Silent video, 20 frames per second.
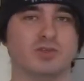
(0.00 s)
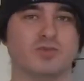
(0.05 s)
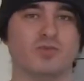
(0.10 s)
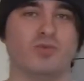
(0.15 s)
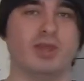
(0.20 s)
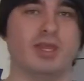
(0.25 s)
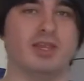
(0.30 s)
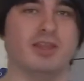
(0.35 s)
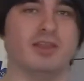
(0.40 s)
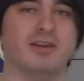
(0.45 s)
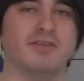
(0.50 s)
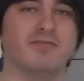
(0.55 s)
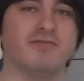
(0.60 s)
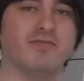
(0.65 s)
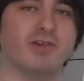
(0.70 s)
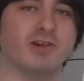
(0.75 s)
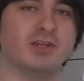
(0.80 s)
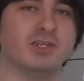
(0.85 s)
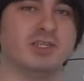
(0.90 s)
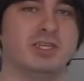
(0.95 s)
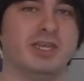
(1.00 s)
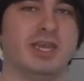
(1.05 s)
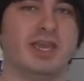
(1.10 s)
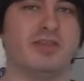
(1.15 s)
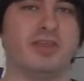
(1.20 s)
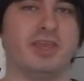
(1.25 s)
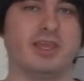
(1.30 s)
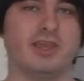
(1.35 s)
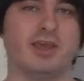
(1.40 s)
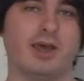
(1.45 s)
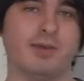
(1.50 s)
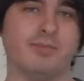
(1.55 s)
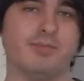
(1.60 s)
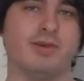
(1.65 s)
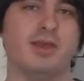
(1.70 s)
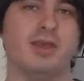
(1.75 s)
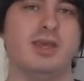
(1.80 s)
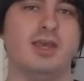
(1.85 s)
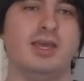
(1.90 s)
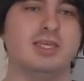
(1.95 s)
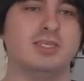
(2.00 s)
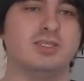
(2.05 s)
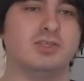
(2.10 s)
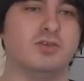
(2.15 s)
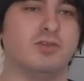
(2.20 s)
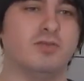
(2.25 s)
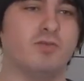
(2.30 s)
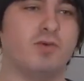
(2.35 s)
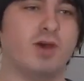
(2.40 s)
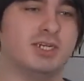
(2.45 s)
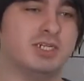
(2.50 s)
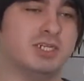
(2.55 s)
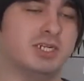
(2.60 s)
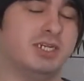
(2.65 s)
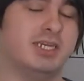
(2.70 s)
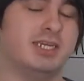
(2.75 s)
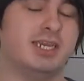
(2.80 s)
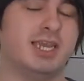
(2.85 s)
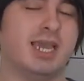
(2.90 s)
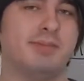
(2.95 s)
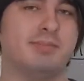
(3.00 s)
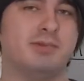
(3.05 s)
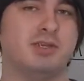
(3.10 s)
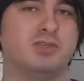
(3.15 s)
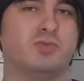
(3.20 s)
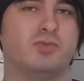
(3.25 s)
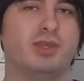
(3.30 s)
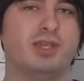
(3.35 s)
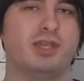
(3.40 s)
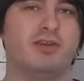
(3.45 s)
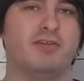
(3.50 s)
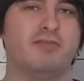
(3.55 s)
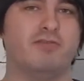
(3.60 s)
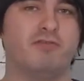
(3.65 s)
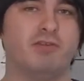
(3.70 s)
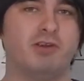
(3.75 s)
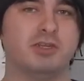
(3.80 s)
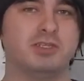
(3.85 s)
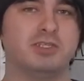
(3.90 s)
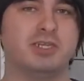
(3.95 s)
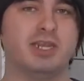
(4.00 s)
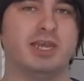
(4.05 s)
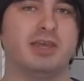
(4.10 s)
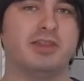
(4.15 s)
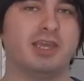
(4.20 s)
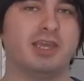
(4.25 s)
win their first Stanley Cup. So the Washington Capitals win their first Stanley